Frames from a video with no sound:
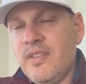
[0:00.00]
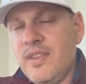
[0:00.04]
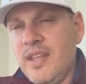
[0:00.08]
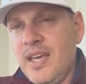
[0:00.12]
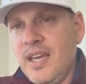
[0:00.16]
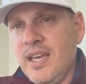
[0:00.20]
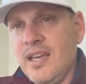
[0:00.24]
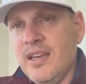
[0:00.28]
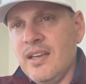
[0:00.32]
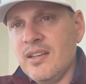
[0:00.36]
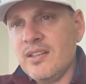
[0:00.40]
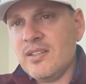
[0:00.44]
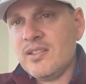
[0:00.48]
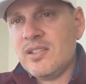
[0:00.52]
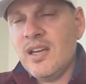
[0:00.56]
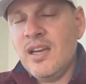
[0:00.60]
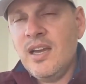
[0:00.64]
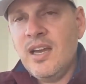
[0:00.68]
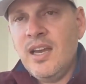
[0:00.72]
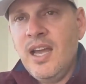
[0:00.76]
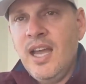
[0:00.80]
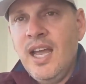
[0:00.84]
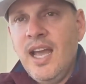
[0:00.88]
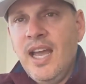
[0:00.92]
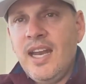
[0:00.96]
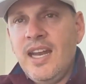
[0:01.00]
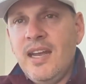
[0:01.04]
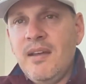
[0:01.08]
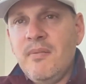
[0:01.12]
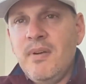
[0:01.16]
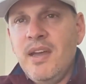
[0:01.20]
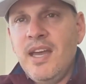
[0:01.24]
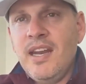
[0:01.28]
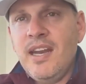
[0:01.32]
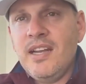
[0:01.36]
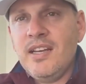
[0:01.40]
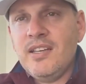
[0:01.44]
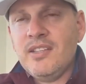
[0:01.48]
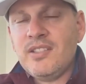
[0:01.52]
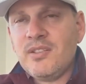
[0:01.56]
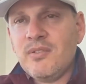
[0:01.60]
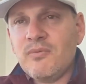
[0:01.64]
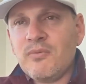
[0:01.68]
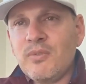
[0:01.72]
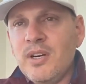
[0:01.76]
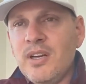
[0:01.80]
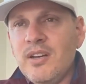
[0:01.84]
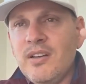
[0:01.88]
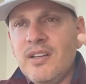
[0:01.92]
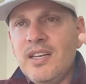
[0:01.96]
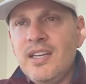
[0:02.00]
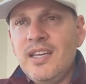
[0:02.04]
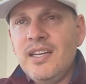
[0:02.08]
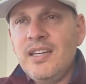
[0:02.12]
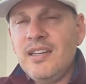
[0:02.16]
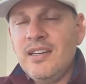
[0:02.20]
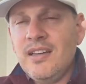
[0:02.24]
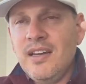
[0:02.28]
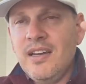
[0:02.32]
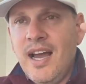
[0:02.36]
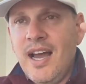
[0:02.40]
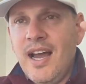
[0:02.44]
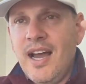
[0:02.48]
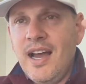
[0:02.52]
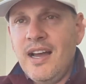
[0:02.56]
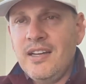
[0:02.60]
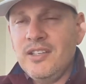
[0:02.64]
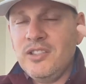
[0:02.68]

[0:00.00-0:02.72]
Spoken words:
things. And it's really